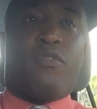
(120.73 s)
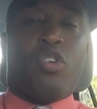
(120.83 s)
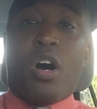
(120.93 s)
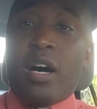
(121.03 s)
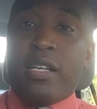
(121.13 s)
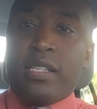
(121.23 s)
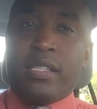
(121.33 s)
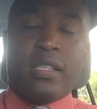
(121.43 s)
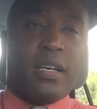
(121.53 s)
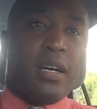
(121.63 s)
For
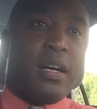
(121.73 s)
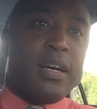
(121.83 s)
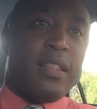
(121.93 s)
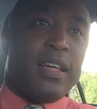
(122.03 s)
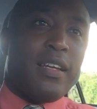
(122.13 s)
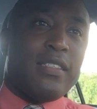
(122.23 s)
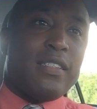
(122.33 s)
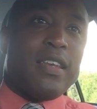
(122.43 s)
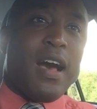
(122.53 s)
us, that is